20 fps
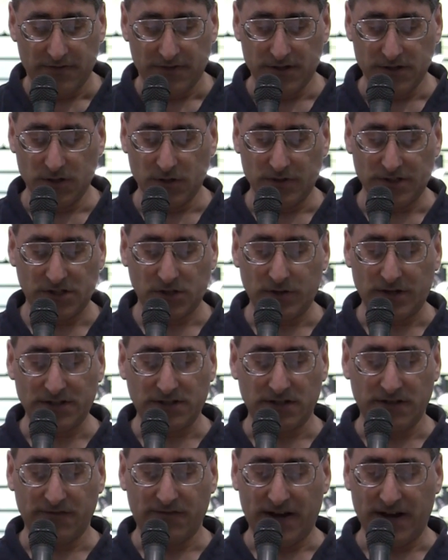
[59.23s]
The newest
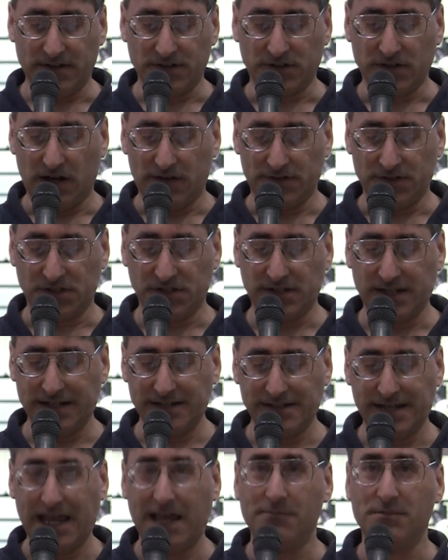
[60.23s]
Dresden Files novel,
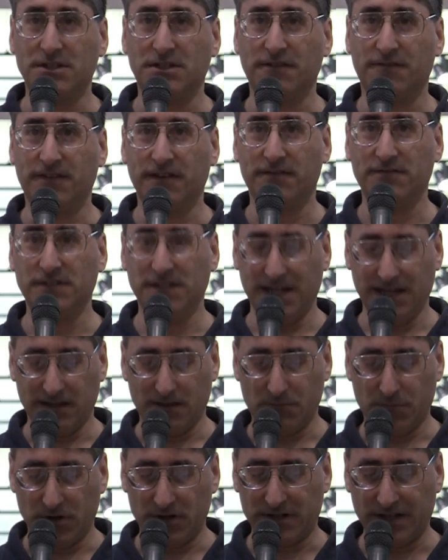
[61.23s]
Skin Game, is the
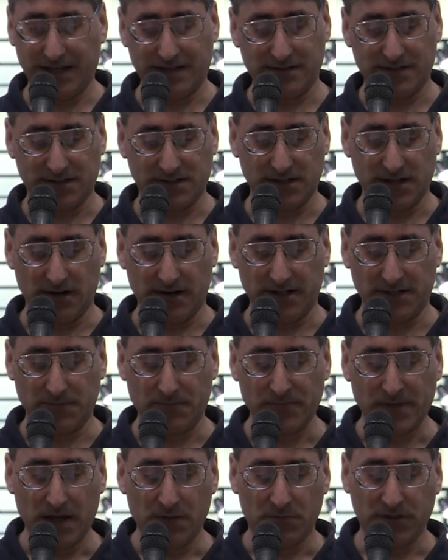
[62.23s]
15th book in the series.
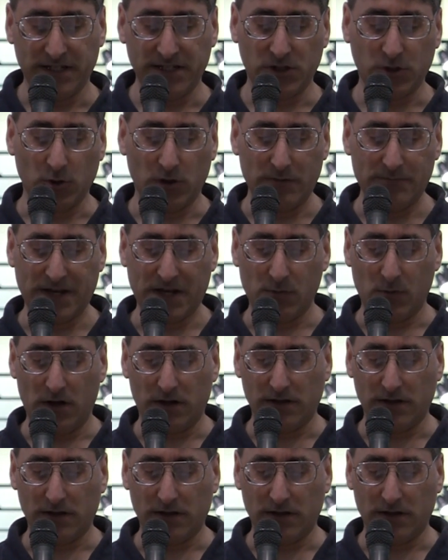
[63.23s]
Please join me in